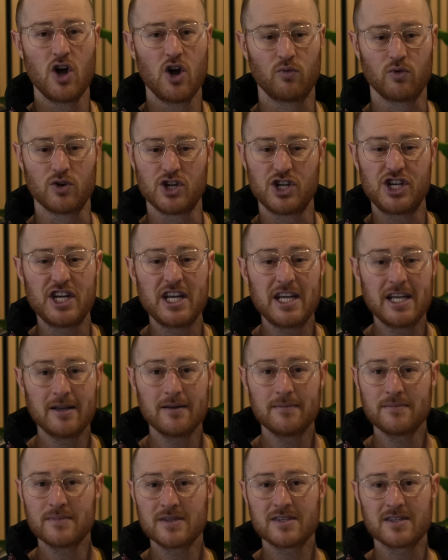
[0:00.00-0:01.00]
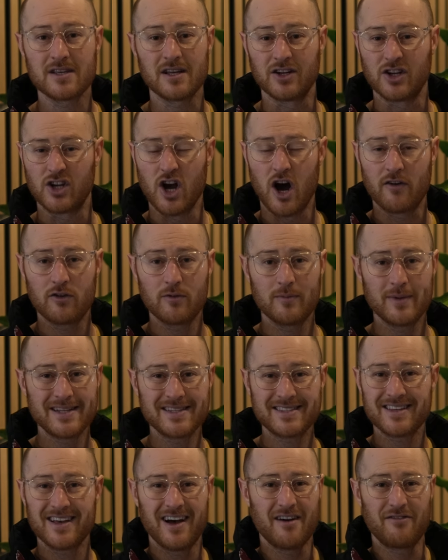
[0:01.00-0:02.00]
regimes and
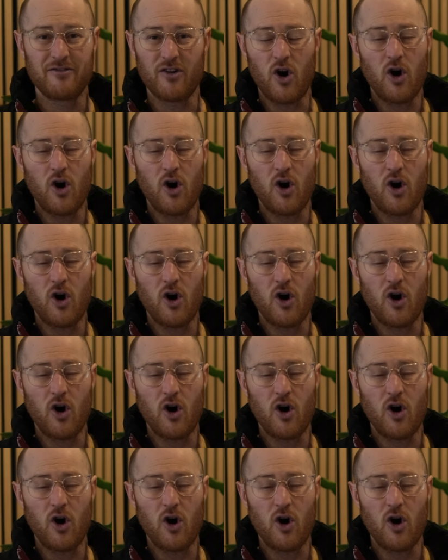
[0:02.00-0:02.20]
governments have